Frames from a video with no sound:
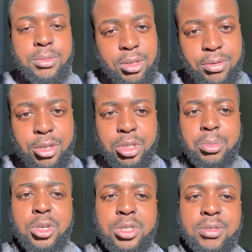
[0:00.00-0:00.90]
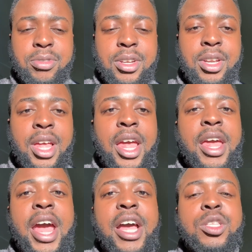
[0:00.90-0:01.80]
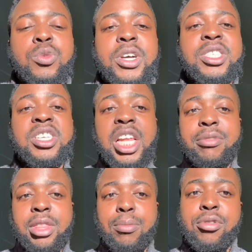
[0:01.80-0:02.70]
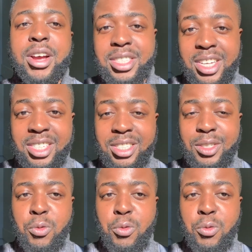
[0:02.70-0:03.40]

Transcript: to fund your emergency fund, and to accelerate the process,